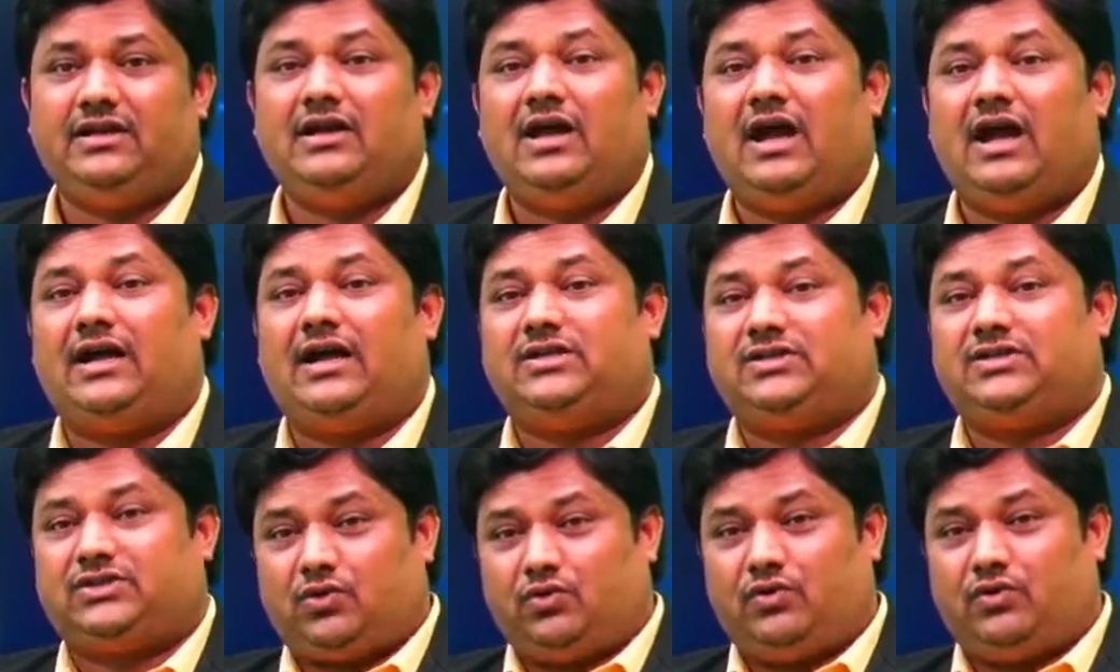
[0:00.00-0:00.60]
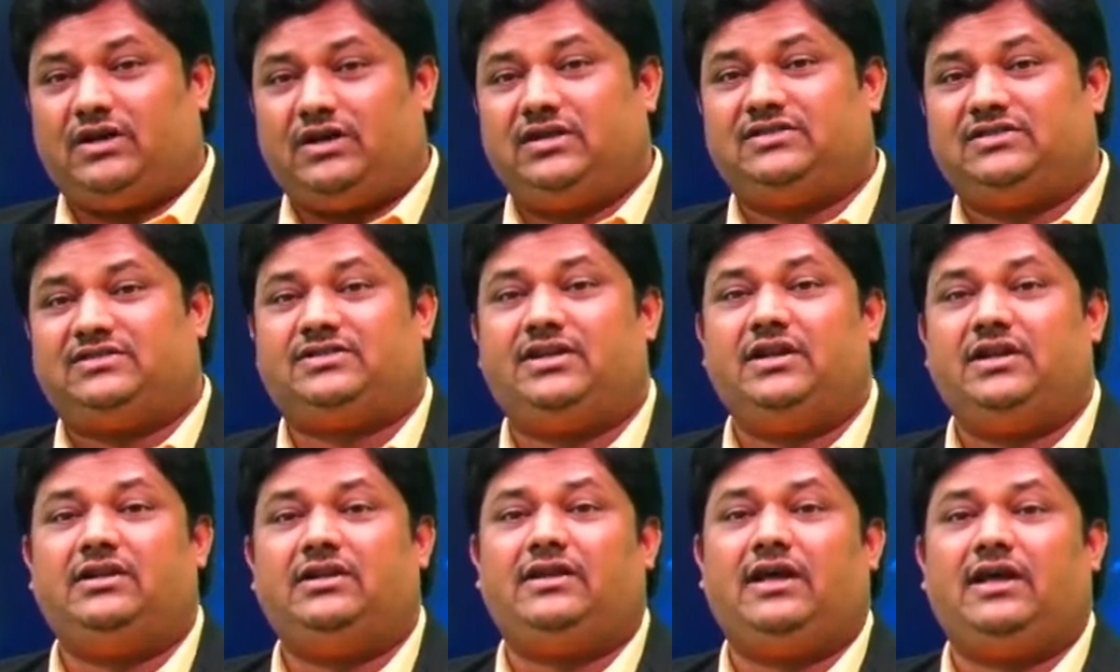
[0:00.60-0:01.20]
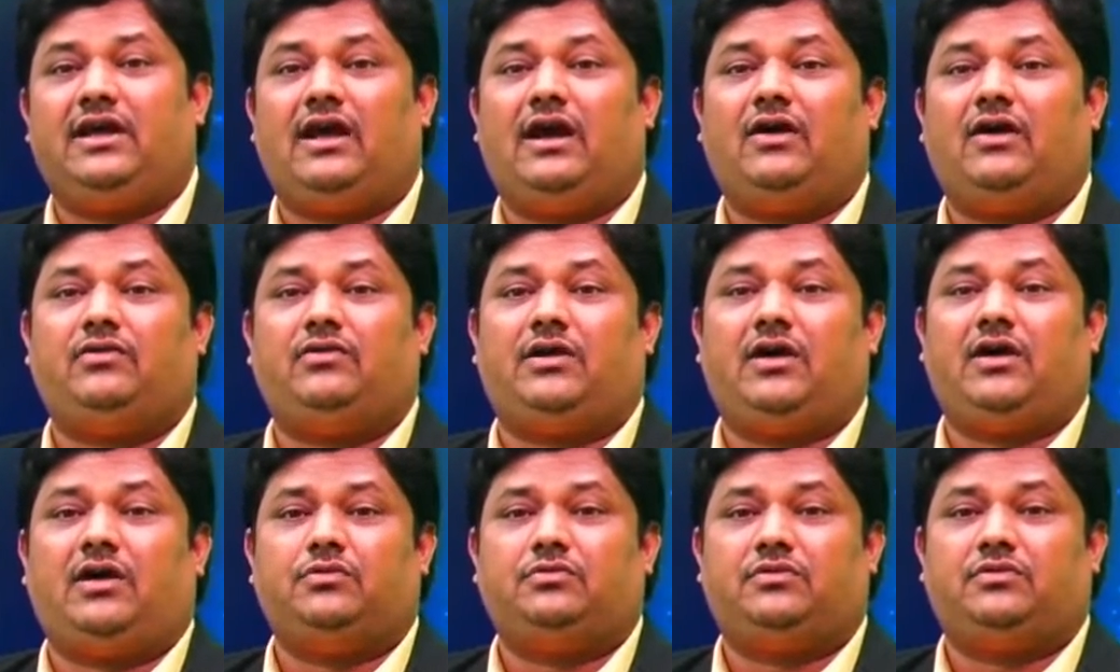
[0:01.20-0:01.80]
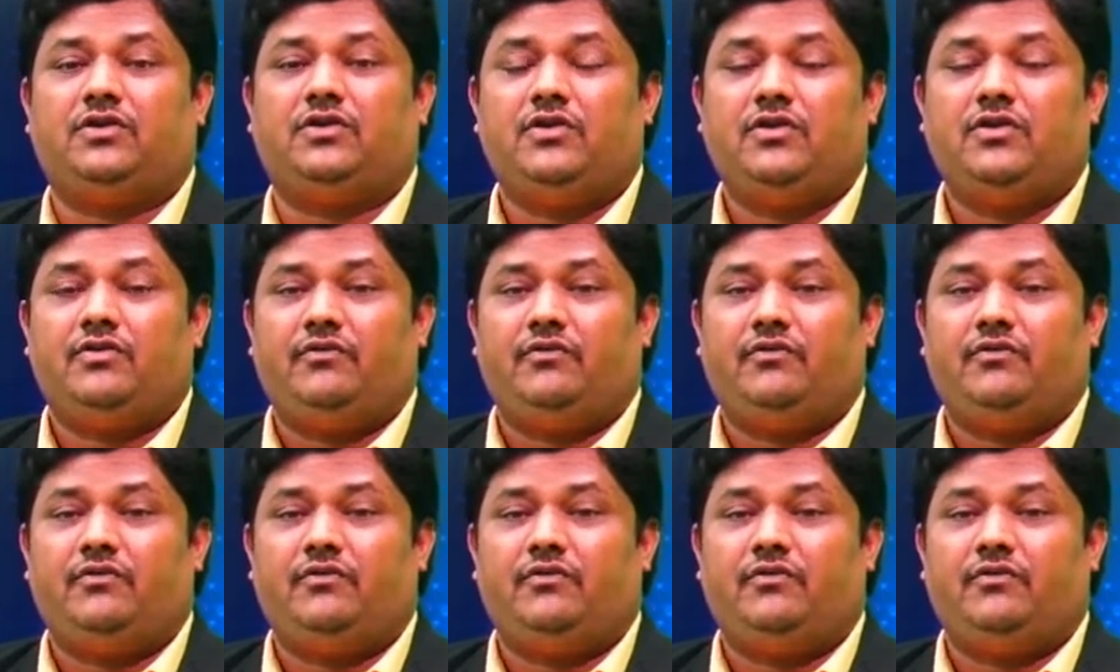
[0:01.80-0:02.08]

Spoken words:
And students still, they have doubt